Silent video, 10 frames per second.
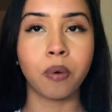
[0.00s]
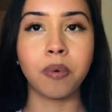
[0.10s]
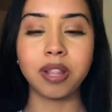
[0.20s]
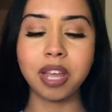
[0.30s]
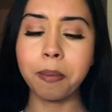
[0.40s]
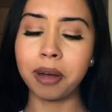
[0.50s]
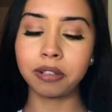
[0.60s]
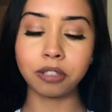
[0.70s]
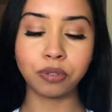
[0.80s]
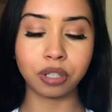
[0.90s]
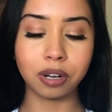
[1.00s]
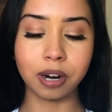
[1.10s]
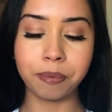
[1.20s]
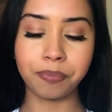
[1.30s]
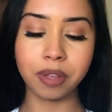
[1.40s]
with the amount of
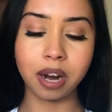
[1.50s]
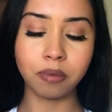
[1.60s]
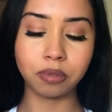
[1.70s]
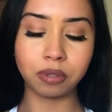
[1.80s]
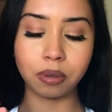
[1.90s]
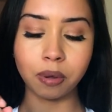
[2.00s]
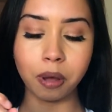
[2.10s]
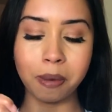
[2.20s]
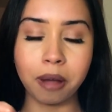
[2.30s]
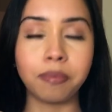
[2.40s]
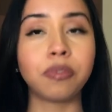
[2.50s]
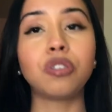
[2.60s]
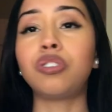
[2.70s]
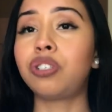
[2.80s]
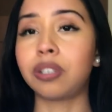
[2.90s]
sugar and it will still come out
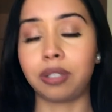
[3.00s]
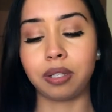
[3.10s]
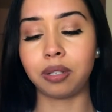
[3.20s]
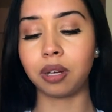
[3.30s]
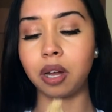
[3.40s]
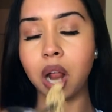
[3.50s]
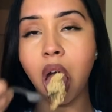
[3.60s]
just as good.